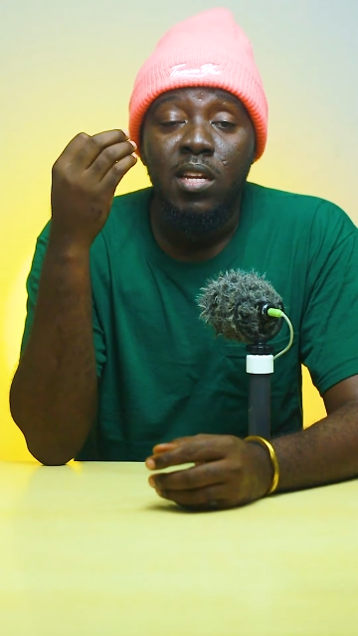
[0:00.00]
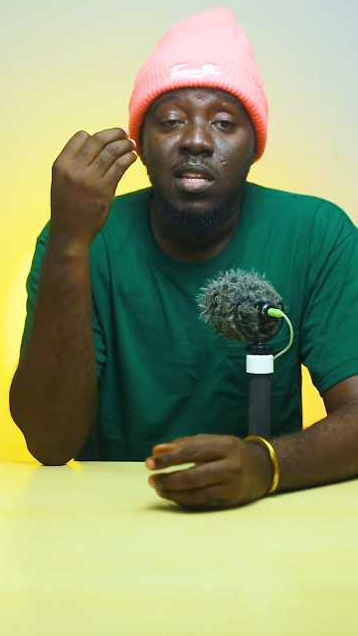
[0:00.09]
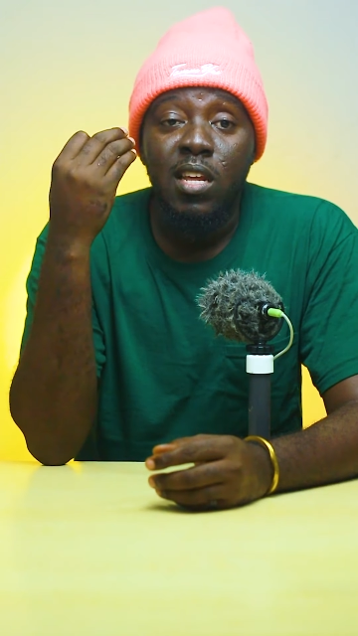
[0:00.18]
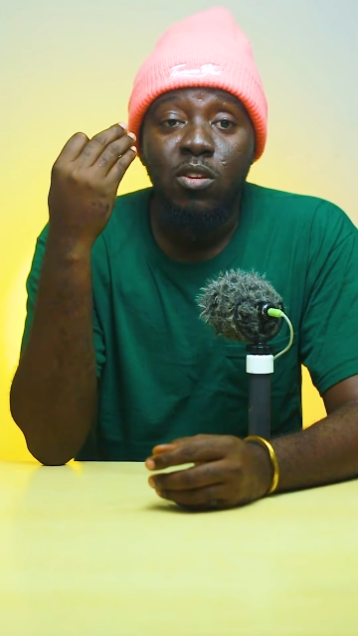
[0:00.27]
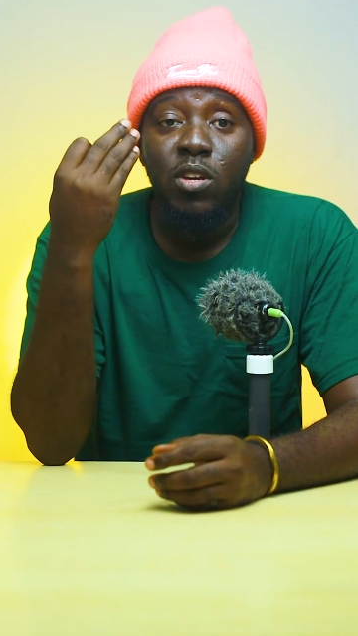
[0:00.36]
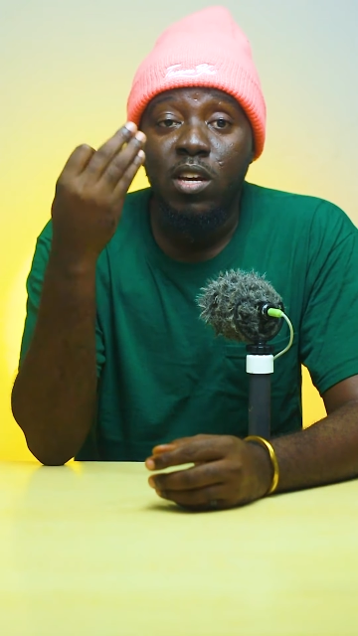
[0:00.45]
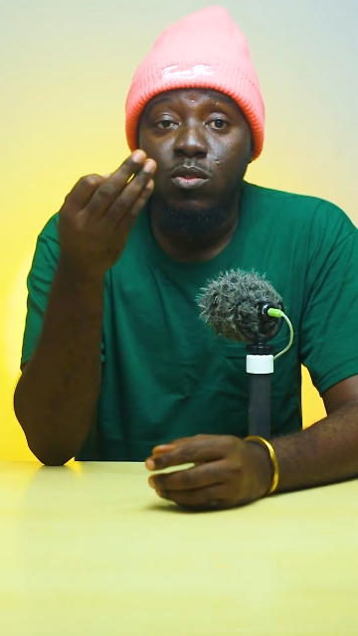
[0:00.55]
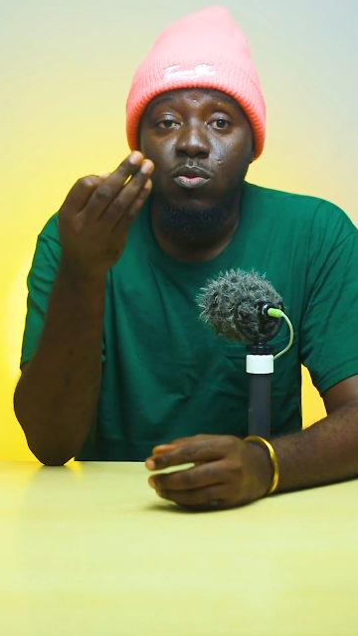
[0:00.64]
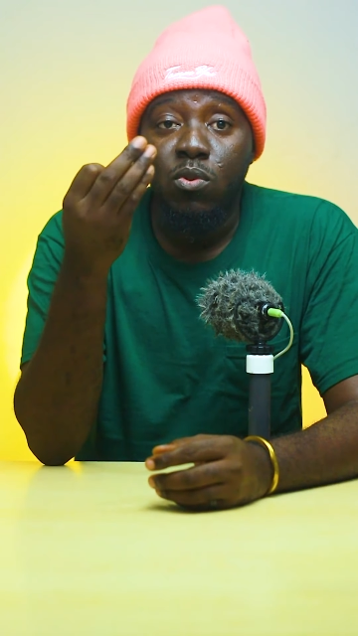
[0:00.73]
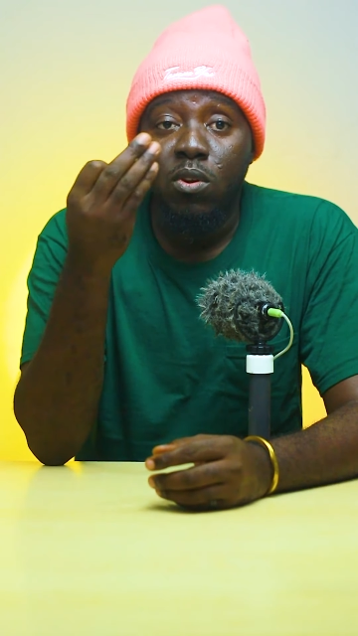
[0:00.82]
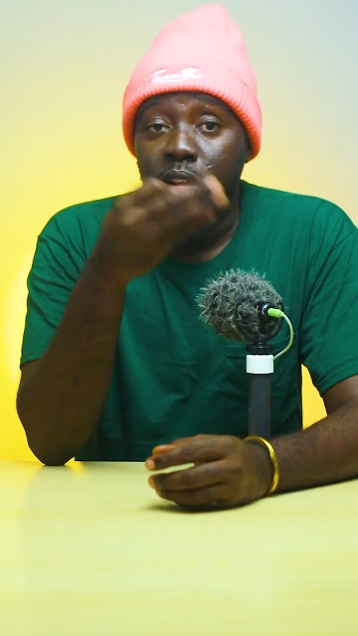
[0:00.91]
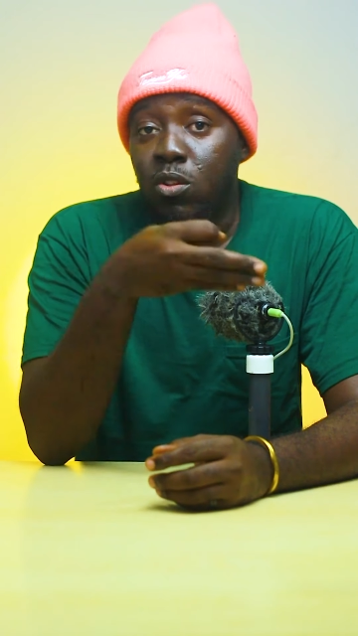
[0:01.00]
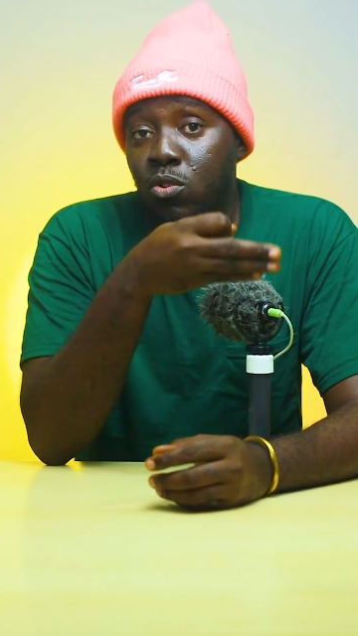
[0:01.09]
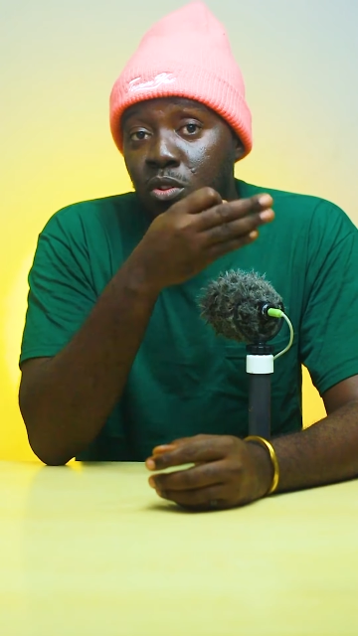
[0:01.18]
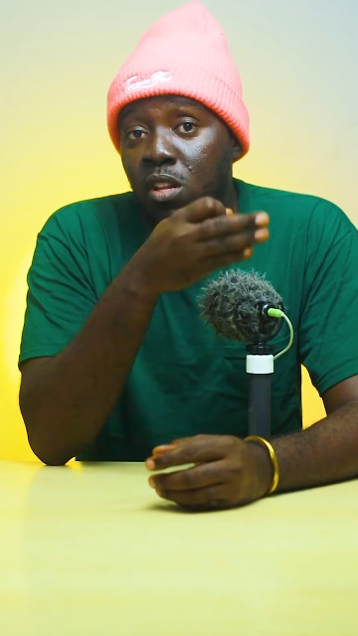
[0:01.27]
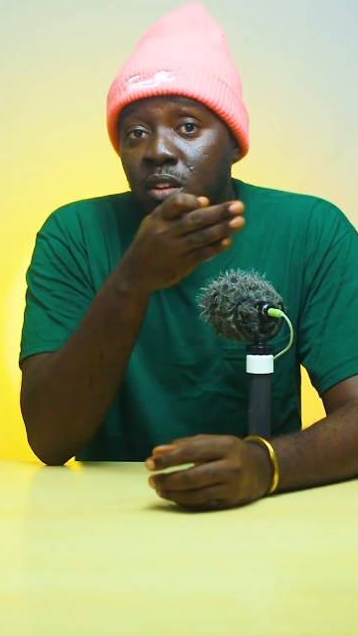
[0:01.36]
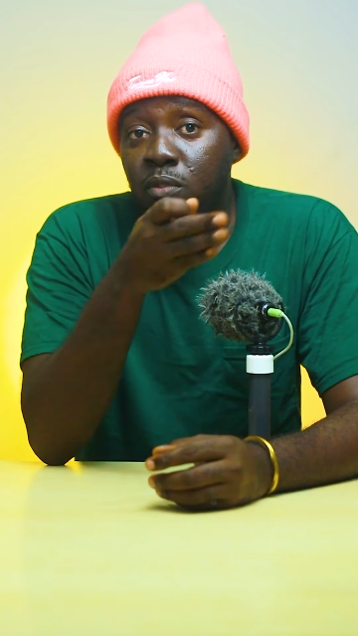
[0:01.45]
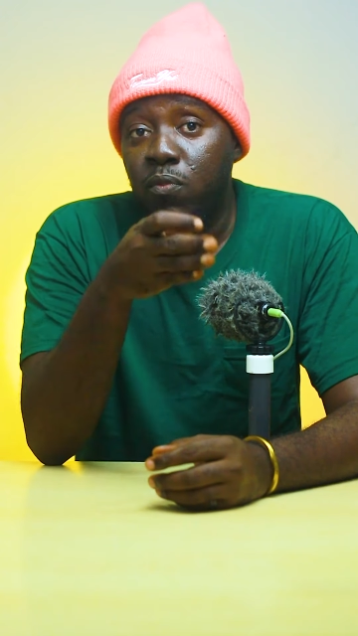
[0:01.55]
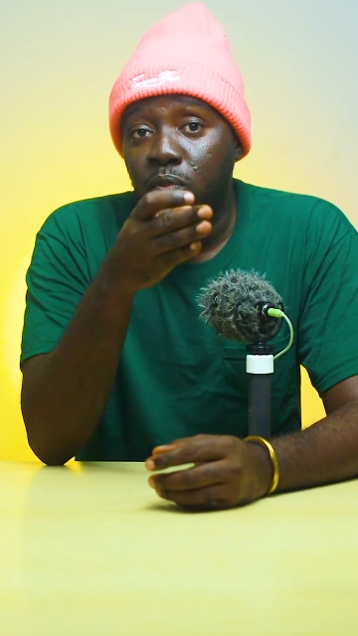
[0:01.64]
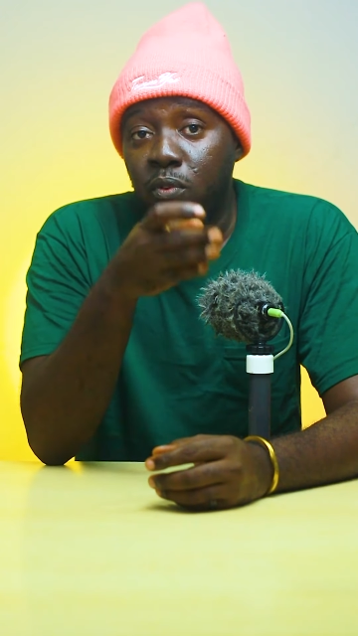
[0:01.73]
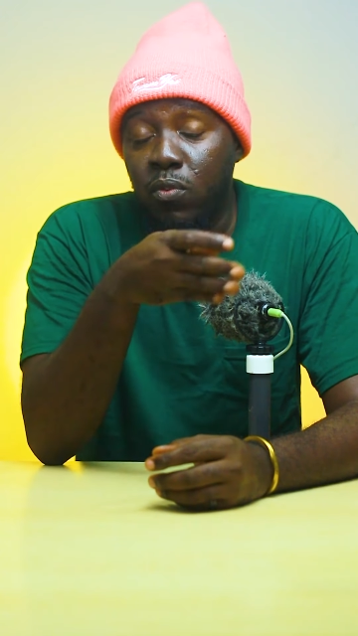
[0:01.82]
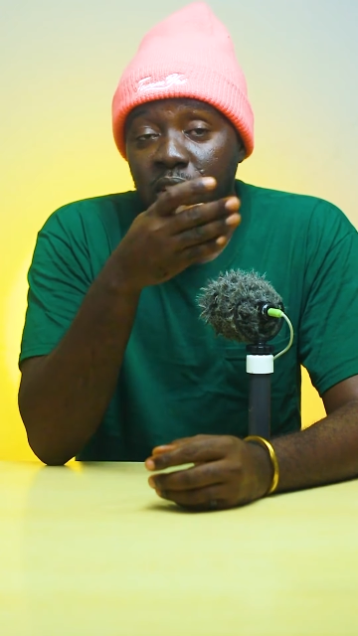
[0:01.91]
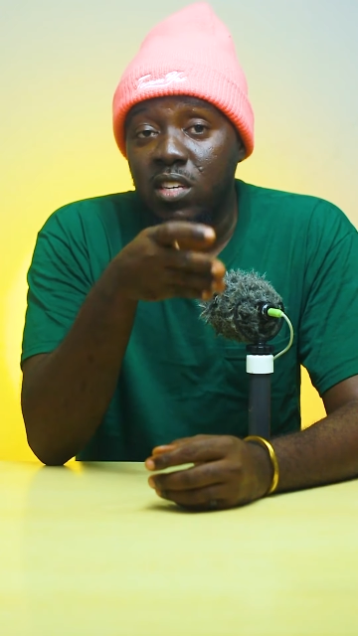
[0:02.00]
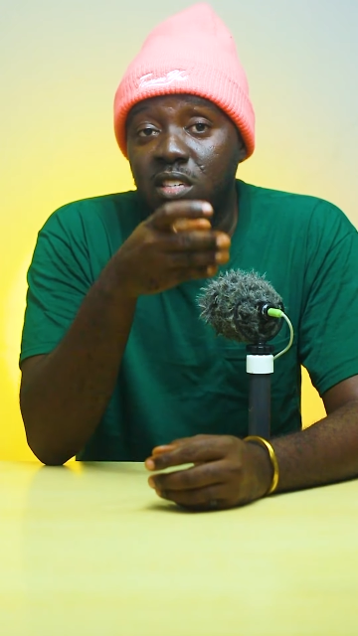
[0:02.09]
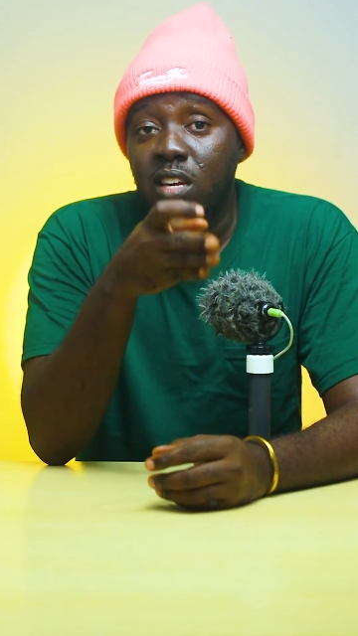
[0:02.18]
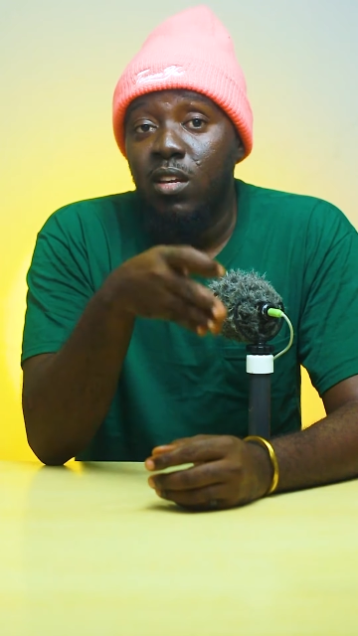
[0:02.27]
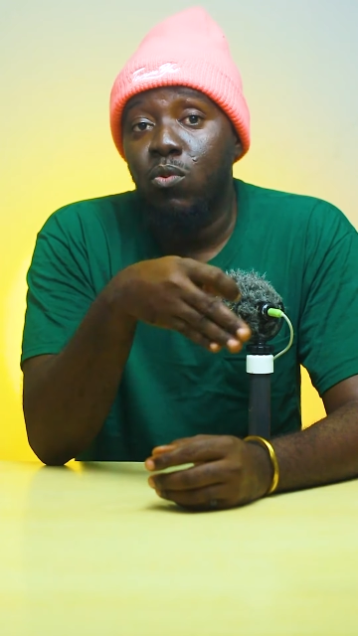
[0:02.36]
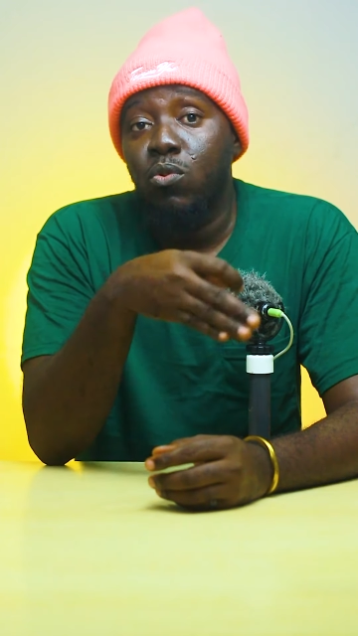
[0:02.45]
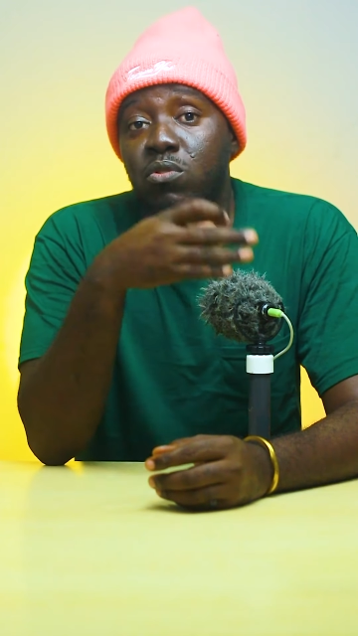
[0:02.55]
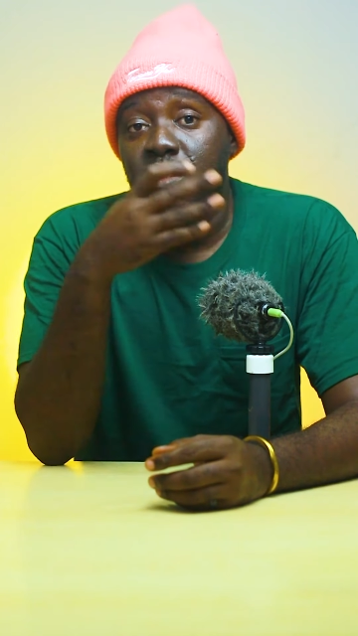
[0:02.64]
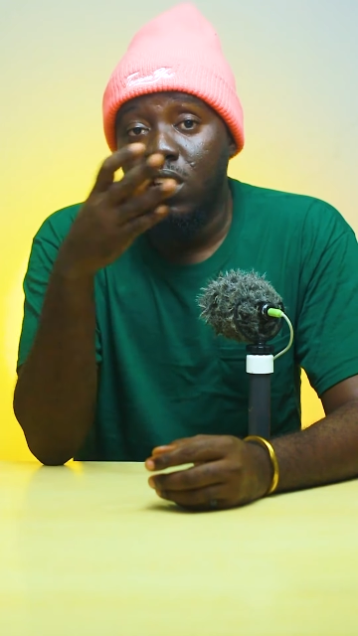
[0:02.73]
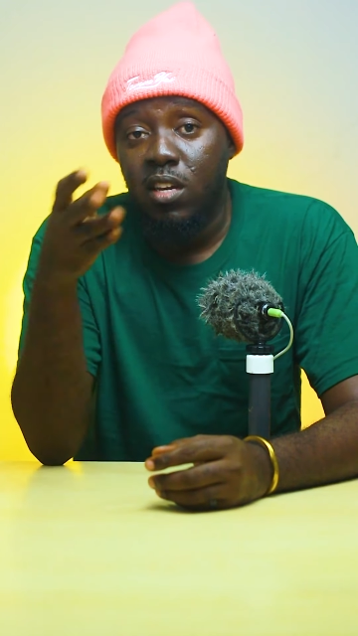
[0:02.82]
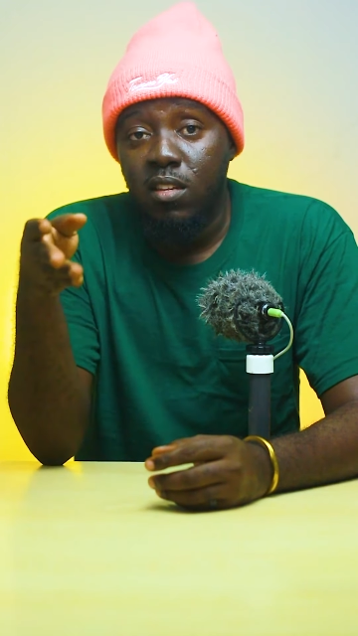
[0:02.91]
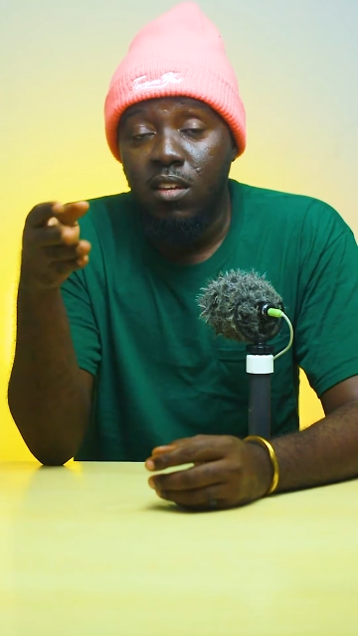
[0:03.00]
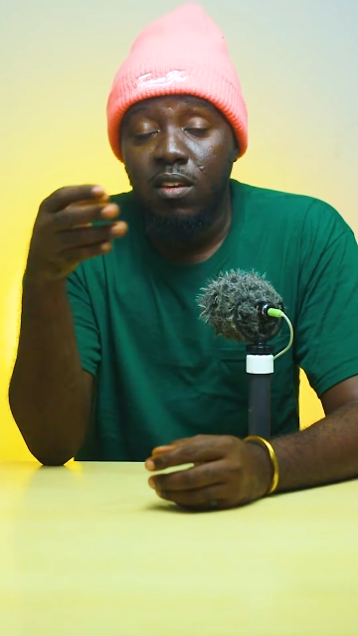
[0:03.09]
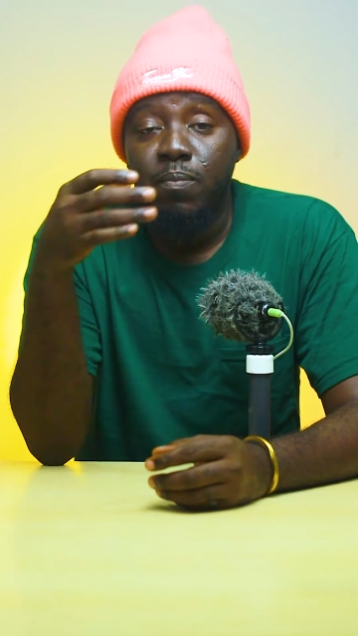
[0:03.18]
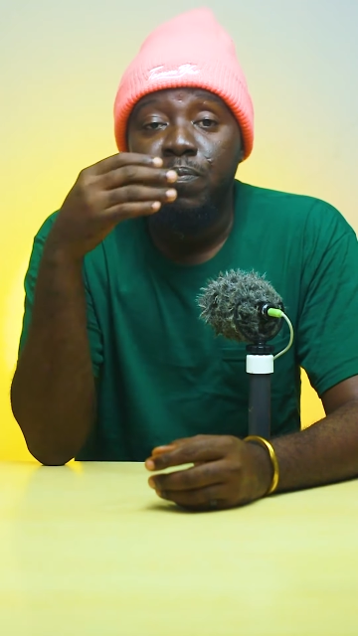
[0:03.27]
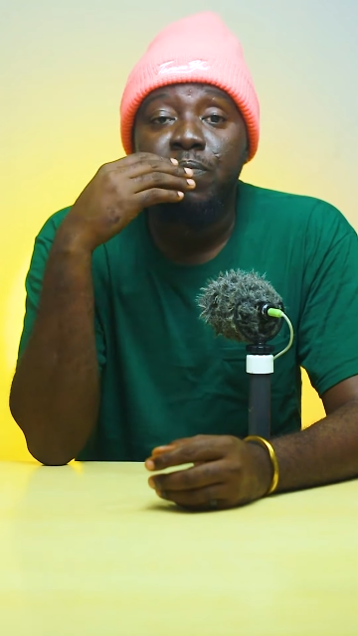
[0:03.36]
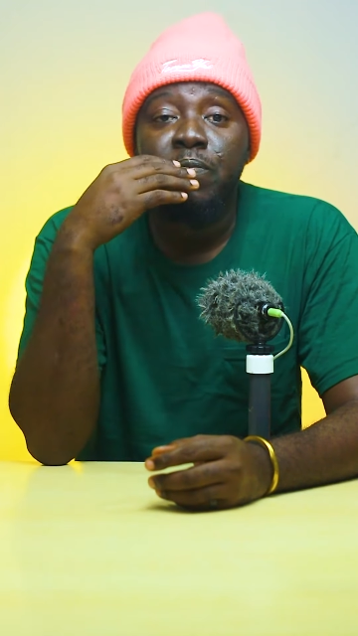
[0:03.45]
Then you get to, you leave first year and go to second year.